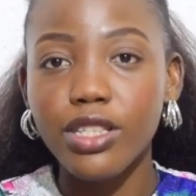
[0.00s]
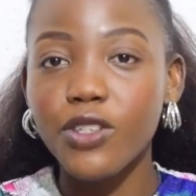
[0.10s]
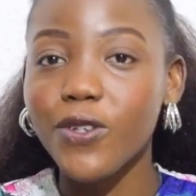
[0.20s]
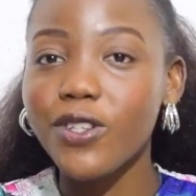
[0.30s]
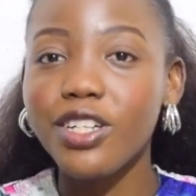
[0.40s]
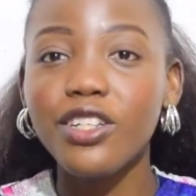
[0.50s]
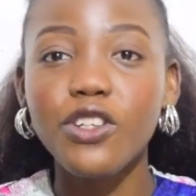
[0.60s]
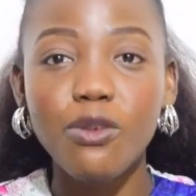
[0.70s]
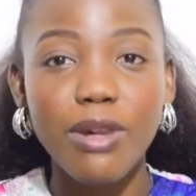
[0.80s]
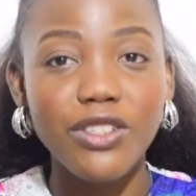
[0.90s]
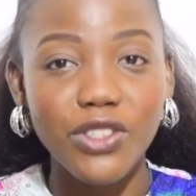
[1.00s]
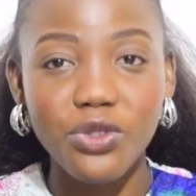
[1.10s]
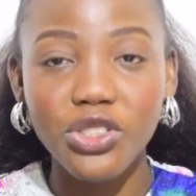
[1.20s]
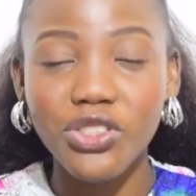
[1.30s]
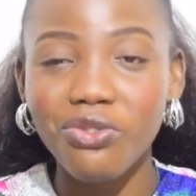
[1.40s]
She was studying human
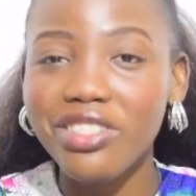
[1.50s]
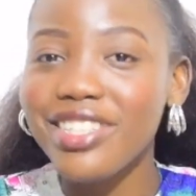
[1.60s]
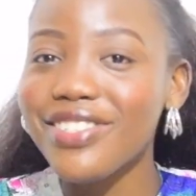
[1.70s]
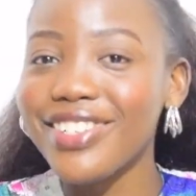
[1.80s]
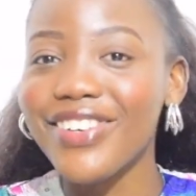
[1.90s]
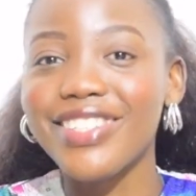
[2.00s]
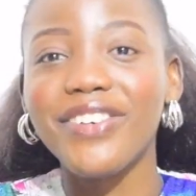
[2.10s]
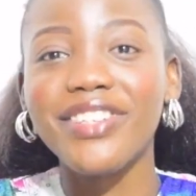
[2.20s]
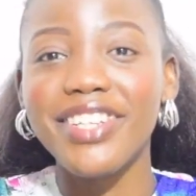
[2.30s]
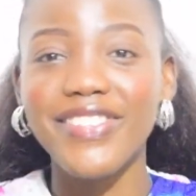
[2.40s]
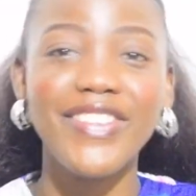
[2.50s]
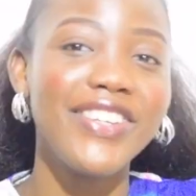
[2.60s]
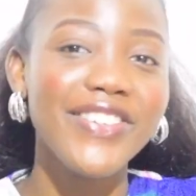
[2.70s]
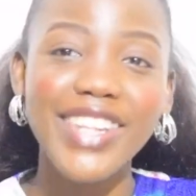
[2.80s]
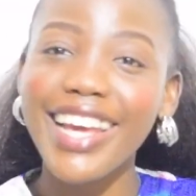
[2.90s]
nutrition, which is the course I wanted to study.
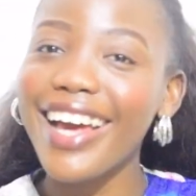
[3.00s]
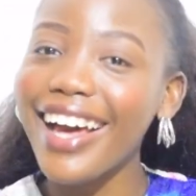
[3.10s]
So like,